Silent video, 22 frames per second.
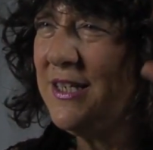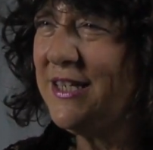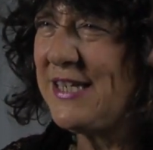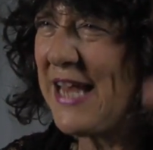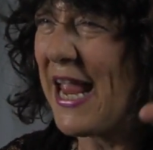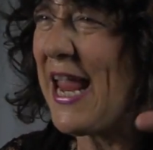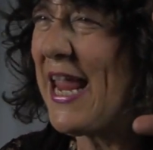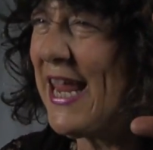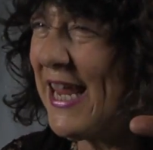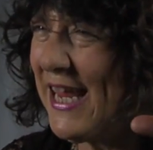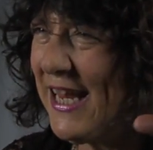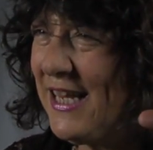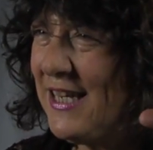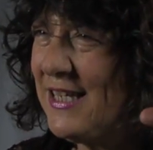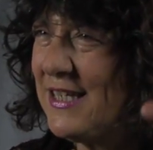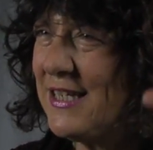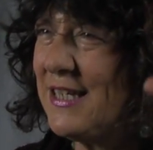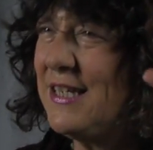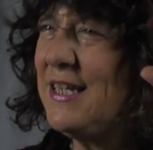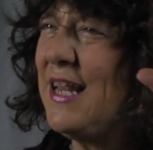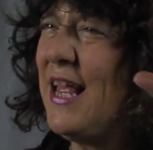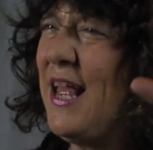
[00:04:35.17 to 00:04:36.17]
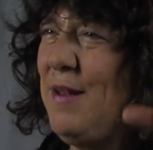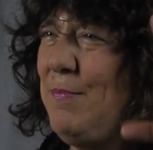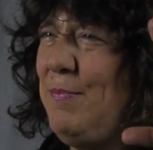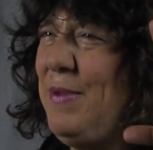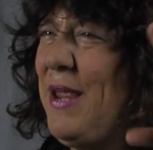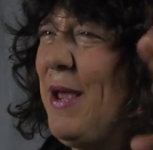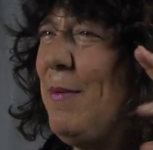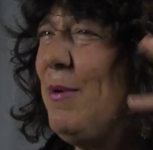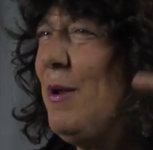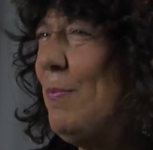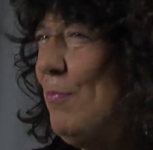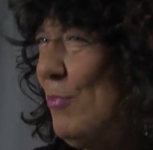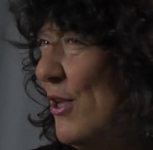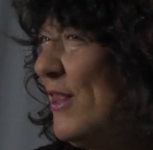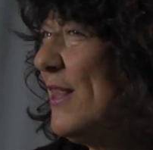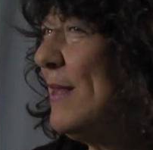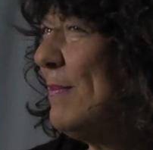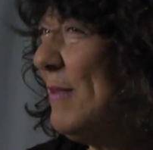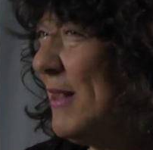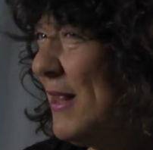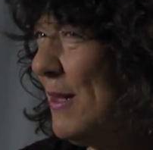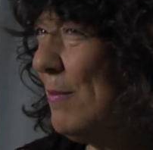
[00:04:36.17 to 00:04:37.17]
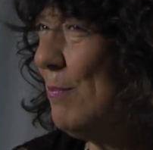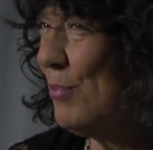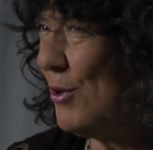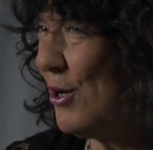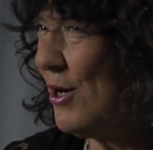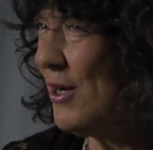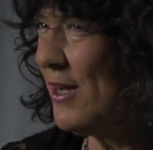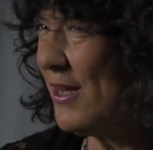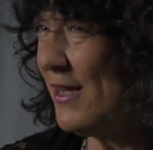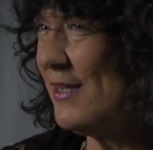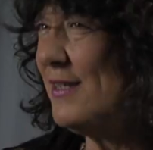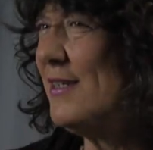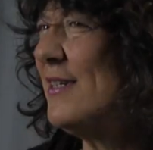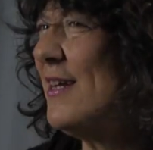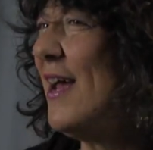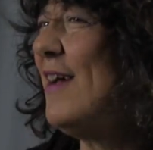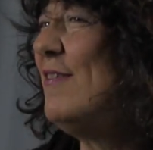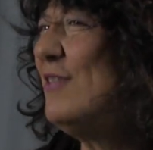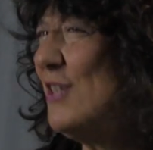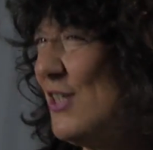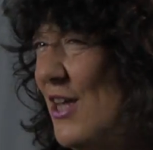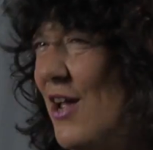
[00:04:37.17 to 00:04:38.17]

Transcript: sayings and, and be able to put them in the book and stuff.